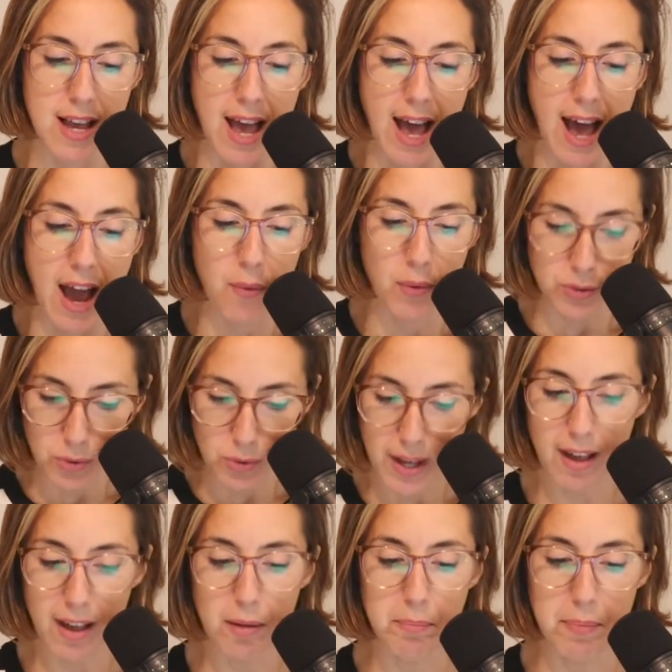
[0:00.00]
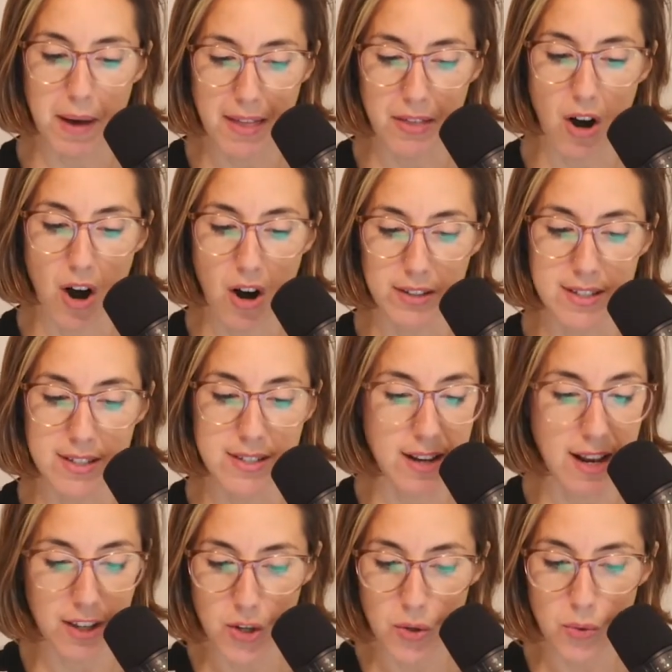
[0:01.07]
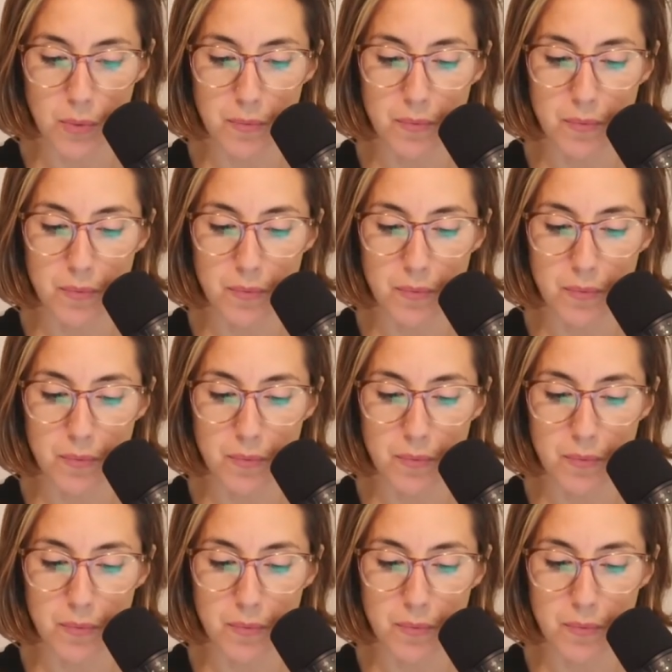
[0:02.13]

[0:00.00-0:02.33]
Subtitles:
I want to help other artists like you